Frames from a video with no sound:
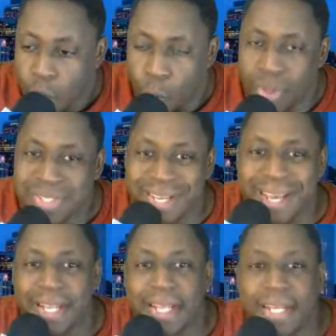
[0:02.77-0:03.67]
Once
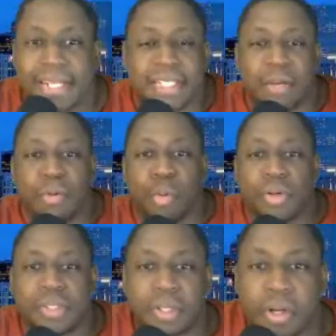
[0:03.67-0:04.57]
again, ladies and gentlemen,
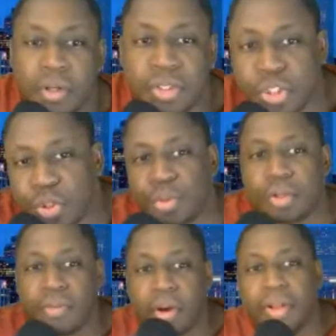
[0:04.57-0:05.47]
boys and girls, and children
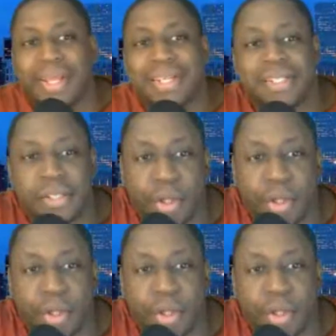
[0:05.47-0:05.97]
of all ages,